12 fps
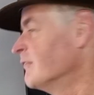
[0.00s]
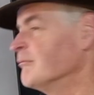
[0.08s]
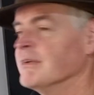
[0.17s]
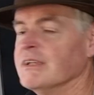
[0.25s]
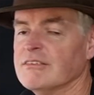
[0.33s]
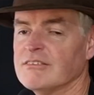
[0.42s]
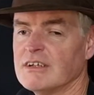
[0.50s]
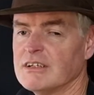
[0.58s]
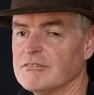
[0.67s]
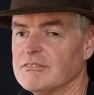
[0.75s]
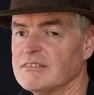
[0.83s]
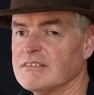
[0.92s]
but instead
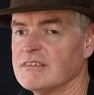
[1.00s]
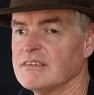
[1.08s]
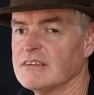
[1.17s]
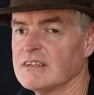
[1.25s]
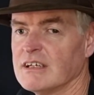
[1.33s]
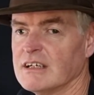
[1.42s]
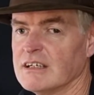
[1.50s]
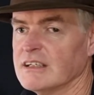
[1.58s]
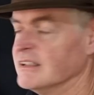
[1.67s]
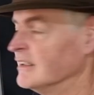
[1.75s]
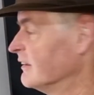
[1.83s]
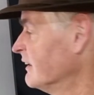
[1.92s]
of
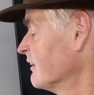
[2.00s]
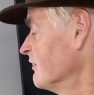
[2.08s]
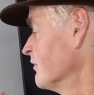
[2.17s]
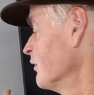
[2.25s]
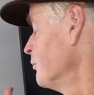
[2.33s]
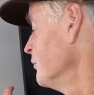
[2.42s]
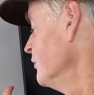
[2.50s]
text description